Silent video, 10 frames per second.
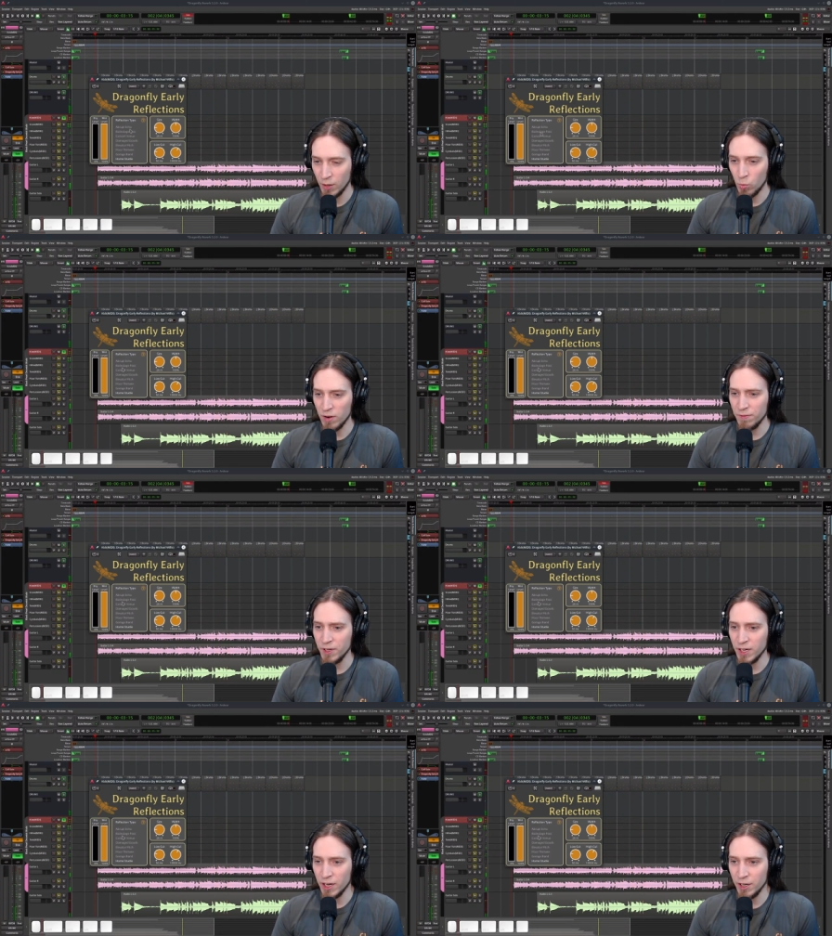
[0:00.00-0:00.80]
one
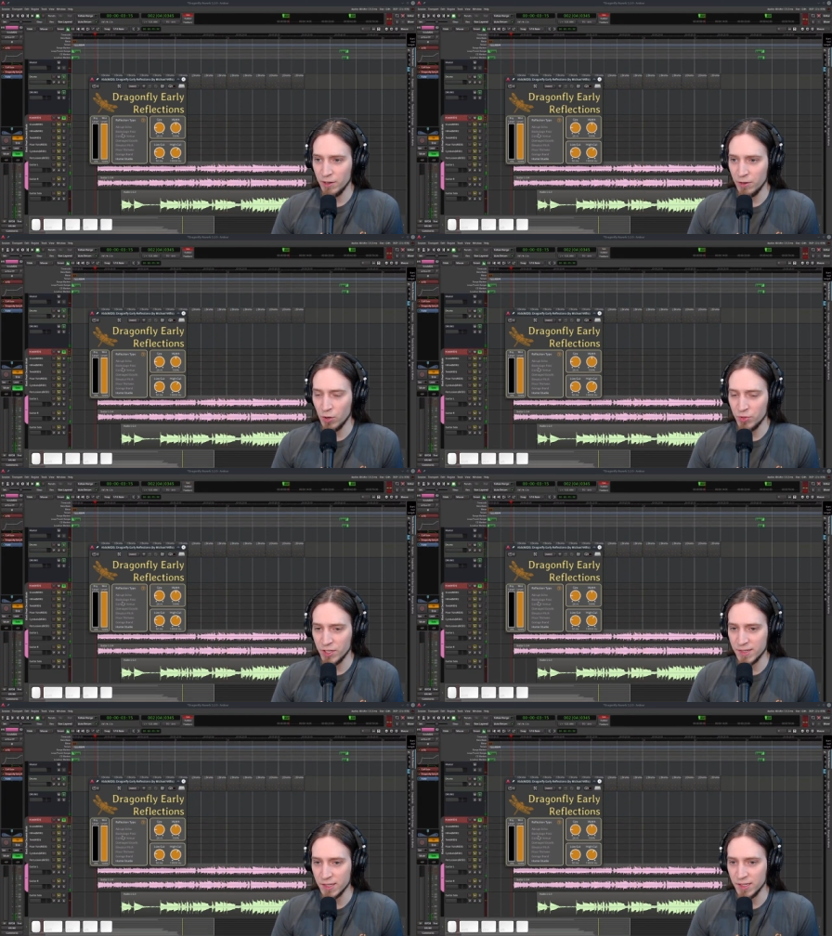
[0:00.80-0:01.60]
thing I
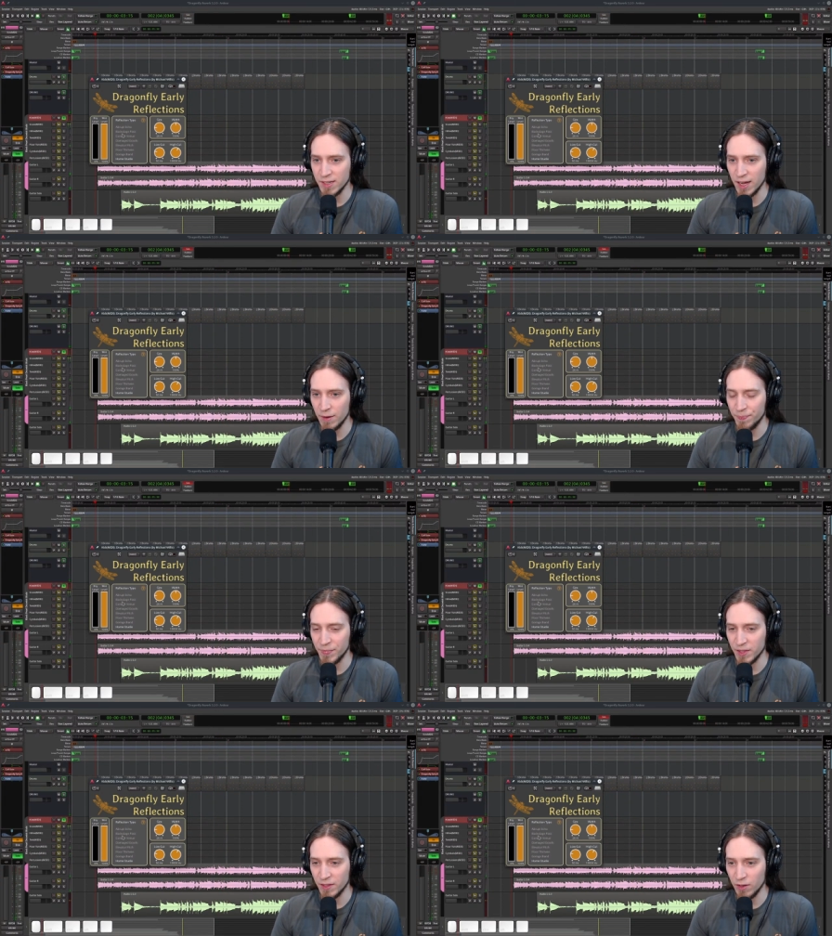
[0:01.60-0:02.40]
notice is that
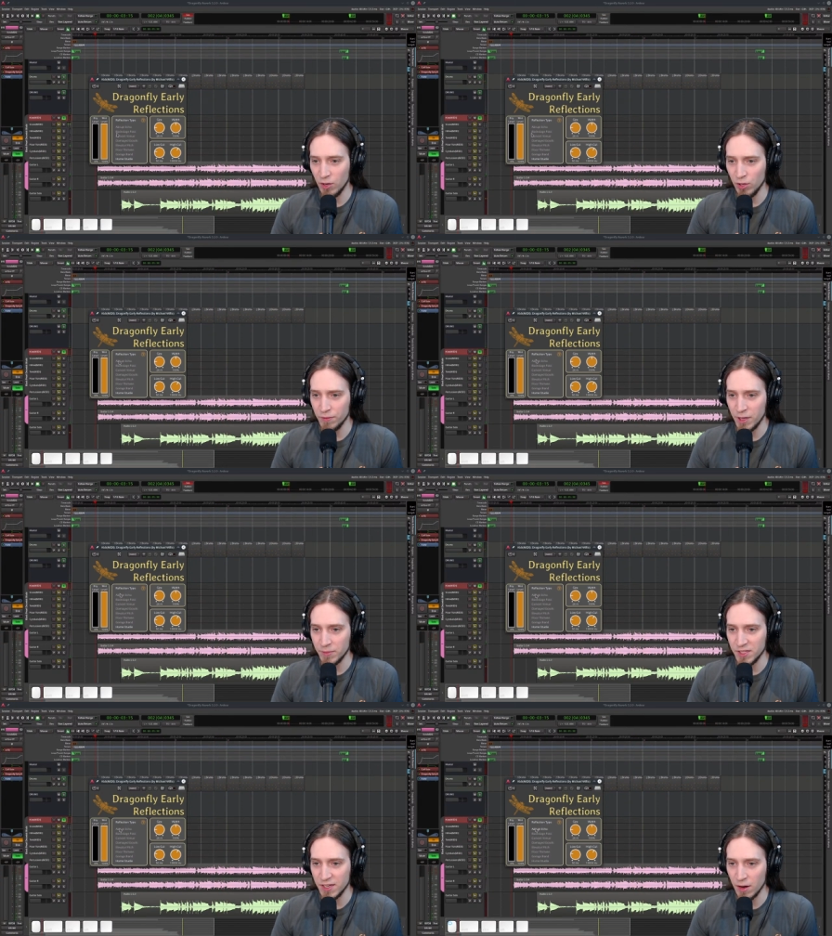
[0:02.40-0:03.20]
all of them
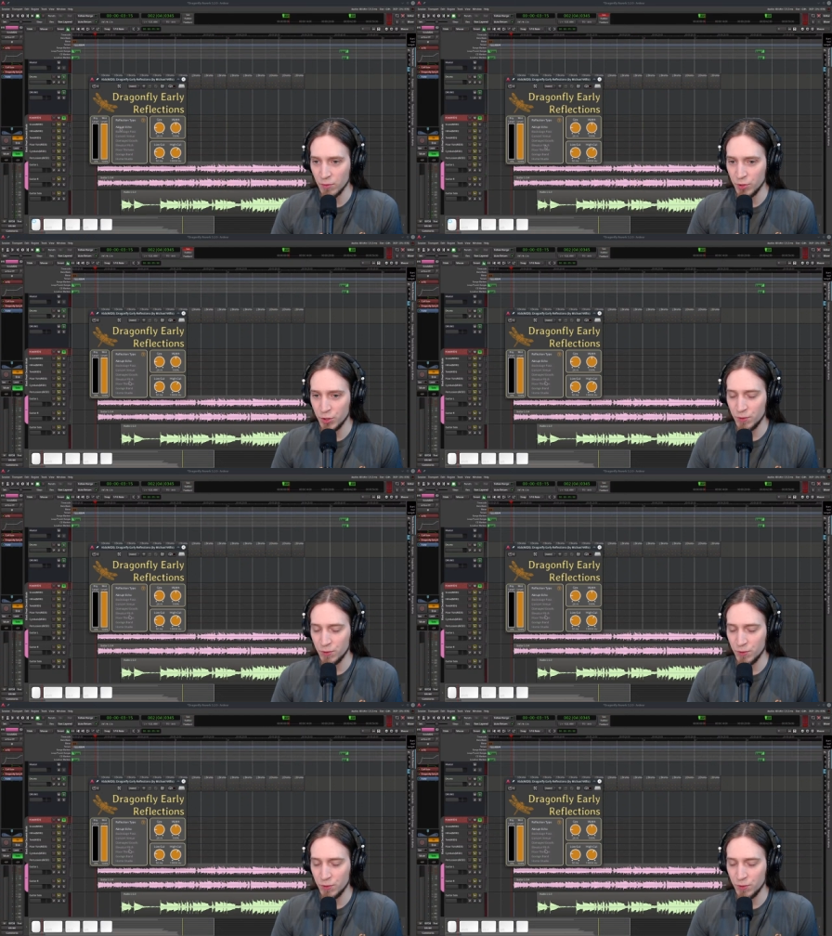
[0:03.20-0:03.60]
sound